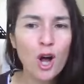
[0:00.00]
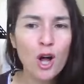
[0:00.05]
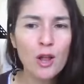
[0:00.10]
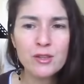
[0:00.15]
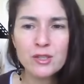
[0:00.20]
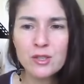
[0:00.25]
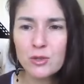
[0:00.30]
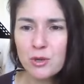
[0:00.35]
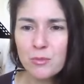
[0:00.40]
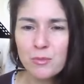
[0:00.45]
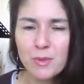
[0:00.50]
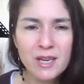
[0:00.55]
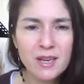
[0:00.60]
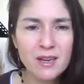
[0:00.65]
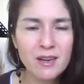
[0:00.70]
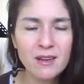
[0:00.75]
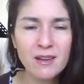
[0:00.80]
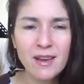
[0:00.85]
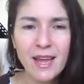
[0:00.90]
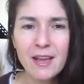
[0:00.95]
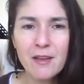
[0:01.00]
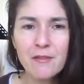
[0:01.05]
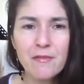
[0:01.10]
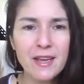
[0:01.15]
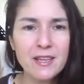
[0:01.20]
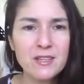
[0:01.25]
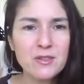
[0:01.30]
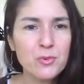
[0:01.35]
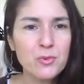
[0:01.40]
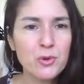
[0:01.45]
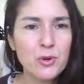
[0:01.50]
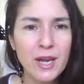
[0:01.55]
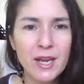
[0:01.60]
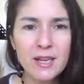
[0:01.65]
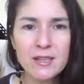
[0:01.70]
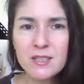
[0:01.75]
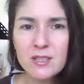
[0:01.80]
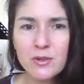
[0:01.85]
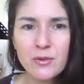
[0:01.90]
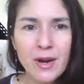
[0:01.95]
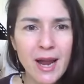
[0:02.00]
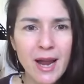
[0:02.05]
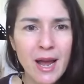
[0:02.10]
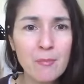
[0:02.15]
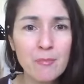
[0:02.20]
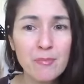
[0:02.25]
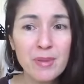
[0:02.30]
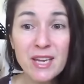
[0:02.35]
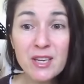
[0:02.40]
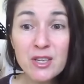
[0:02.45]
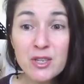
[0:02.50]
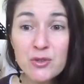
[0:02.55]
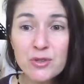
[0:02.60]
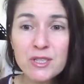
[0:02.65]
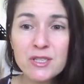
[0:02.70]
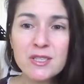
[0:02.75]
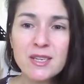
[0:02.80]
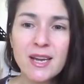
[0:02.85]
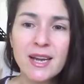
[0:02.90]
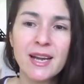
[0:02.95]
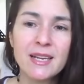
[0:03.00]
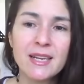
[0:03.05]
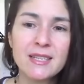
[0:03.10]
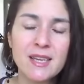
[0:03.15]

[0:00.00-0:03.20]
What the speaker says: all the social media like Facebook, Instagram, Pinterest.